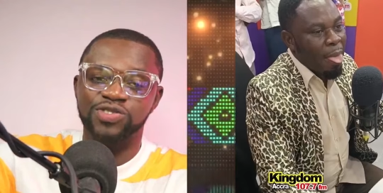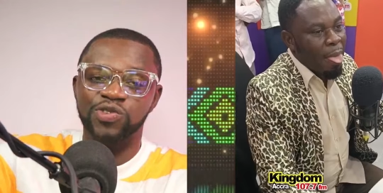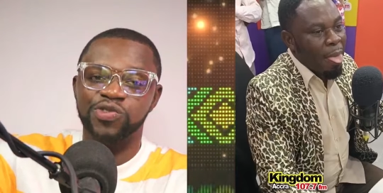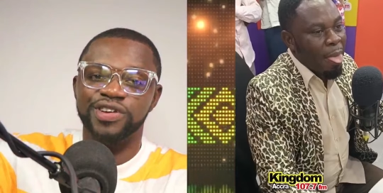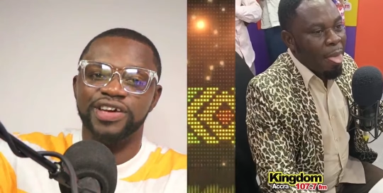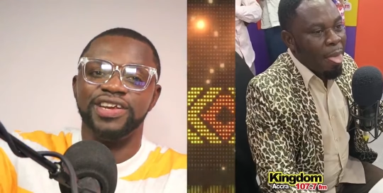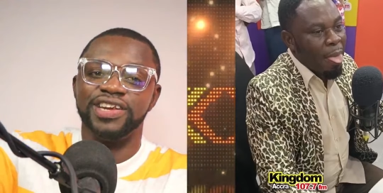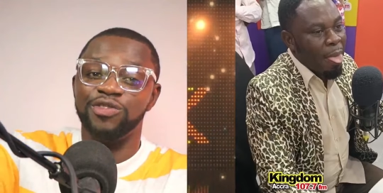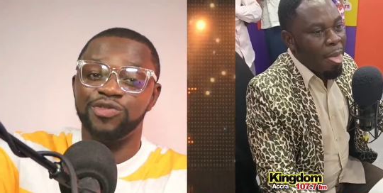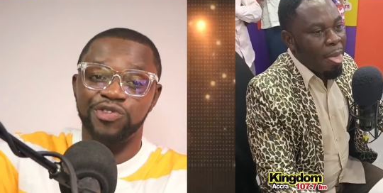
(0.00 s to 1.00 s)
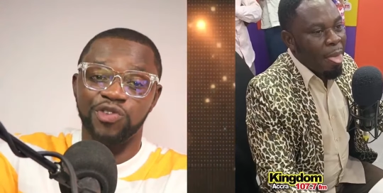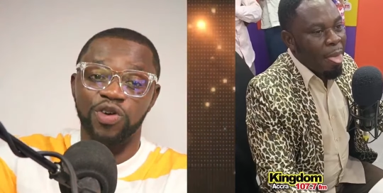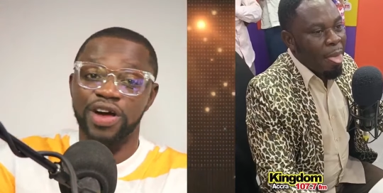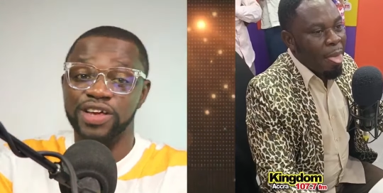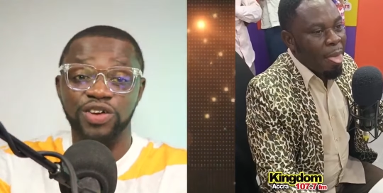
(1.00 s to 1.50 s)
Speaker 1: free and a number for.
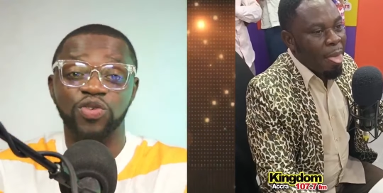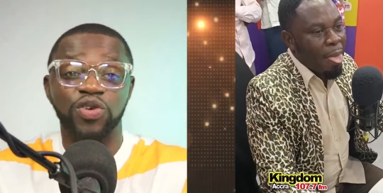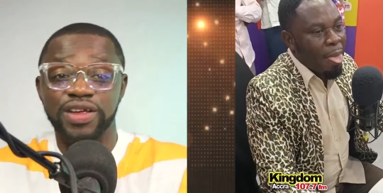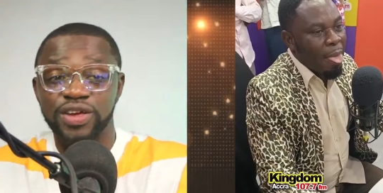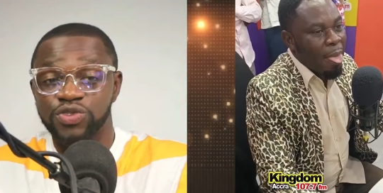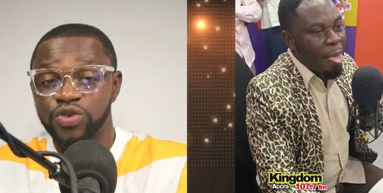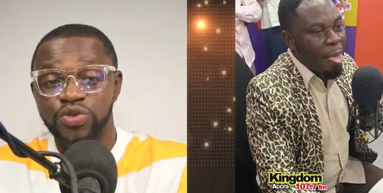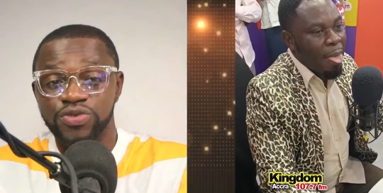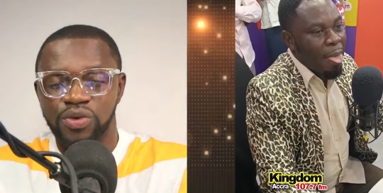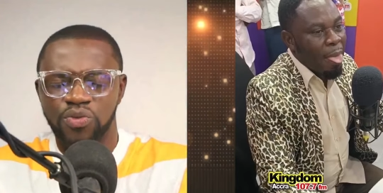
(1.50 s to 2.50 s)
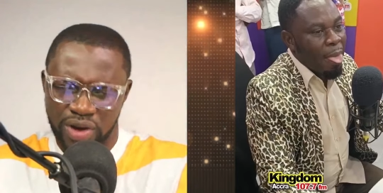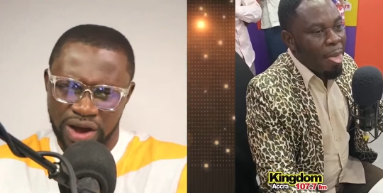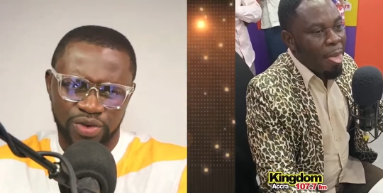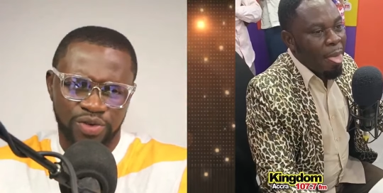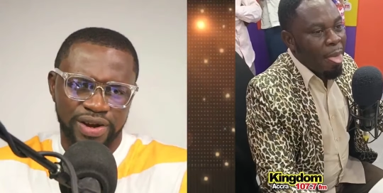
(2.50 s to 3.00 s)
And you know, Ukrainian to which what can
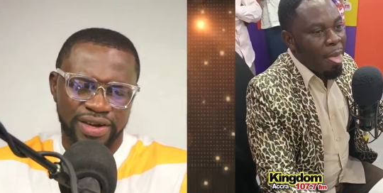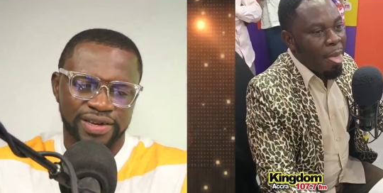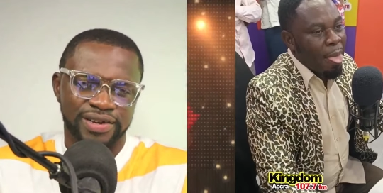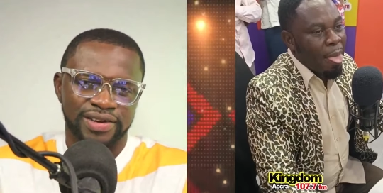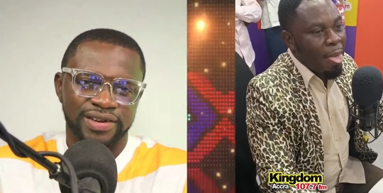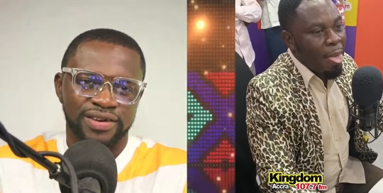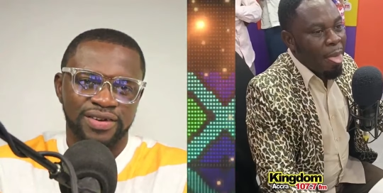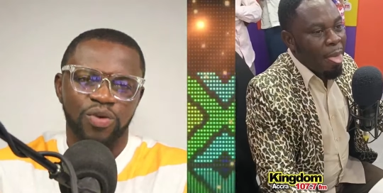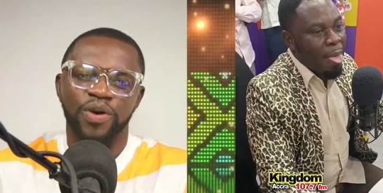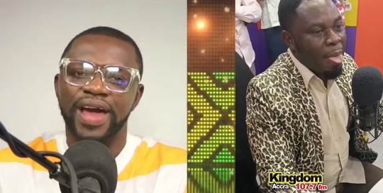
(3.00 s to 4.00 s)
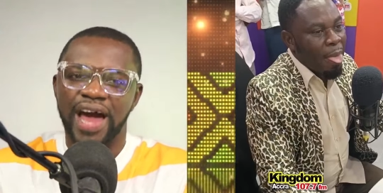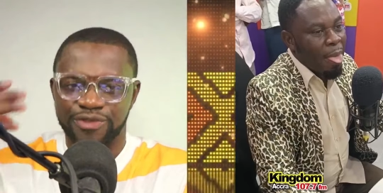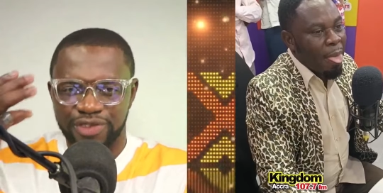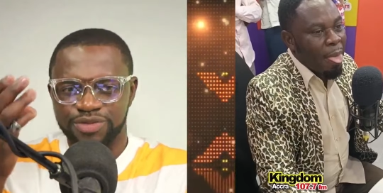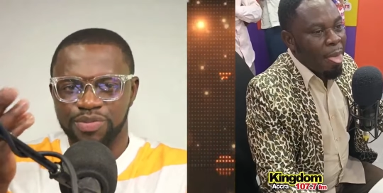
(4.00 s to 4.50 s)
occur. Or your
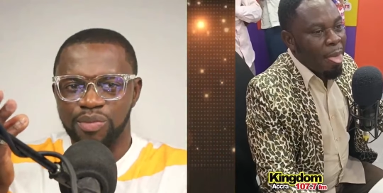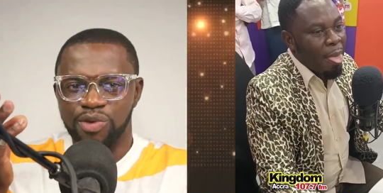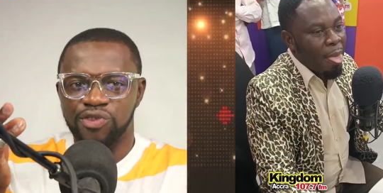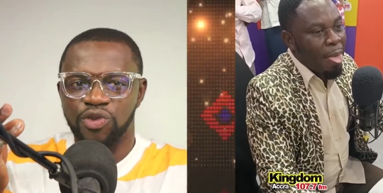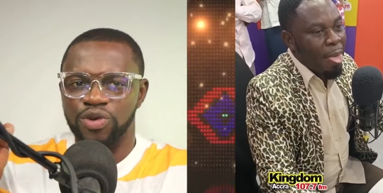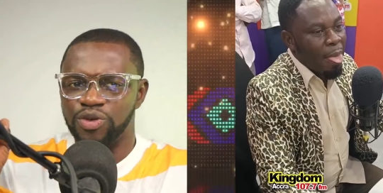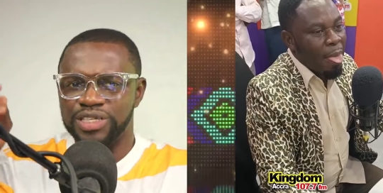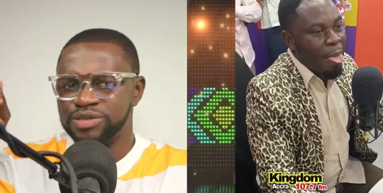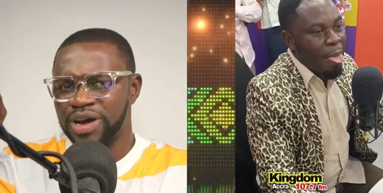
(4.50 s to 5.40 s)
advert marble for which why